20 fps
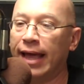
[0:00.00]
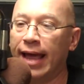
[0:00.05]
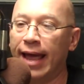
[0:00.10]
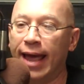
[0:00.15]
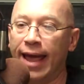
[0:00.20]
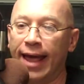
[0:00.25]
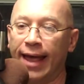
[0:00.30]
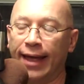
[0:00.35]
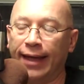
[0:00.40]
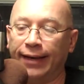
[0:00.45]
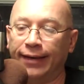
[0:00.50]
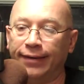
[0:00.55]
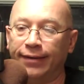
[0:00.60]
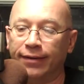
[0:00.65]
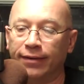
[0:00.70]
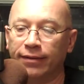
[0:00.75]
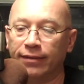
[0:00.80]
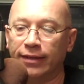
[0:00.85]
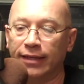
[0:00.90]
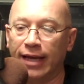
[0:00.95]

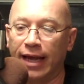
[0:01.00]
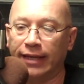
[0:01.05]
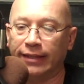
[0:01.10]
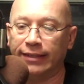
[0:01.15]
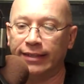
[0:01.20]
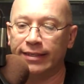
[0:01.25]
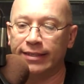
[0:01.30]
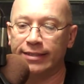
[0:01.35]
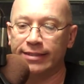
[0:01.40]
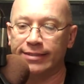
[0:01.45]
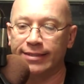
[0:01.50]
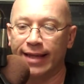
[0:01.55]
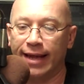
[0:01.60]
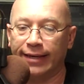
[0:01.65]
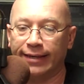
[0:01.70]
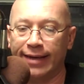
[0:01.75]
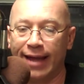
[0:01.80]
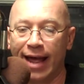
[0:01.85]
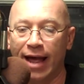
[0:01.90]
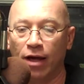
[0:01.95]
And the idea is
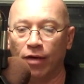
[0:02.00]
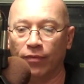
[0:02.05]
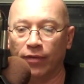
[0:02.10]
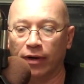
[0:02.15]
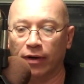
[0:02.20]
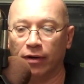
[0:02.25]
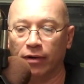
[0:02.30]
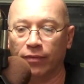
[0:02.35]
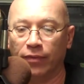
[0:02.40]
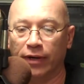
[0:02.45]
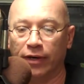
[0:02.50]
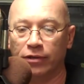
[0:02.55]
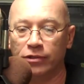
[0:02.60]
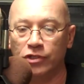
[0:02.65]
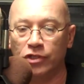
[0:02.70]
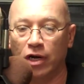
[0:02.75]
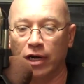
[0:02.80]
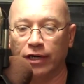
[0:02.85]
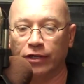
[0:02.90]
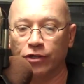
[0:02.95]
that now they're
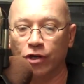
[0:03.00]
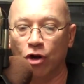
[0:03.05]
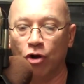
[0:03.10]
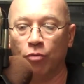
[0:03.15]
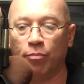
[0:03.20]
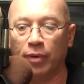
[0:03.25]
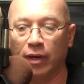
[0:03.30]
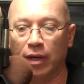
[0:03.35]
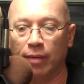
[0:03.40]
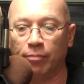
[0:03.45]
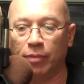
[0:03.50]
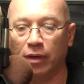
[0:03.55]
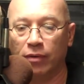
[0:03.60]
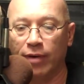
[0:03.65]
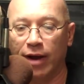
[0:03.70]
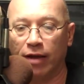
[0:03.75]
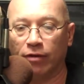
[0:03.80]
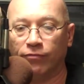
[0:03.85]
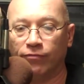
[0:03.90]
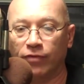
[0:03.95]
starting to open up
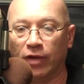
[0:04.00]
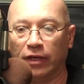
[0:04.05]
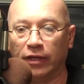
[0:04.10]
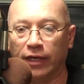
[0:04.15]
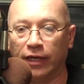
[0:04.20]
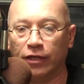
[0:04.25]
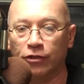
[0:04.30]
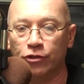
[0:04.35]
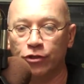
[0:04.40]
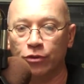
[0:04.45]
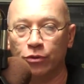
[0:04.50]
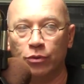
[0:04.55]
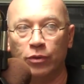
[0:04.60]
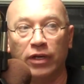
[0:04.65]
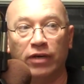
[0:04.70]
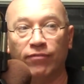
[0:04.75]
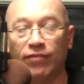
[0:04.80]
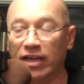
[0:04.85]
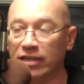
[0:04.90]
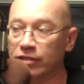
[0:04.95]
crowdfunding to
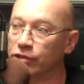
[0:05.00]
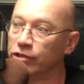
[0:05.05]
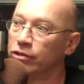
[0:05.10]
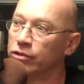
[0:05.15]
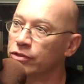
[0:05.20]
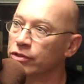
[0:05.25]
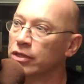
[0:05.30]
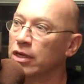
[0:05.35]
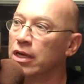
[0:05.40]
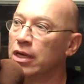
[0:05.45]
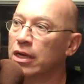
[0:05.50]
investors.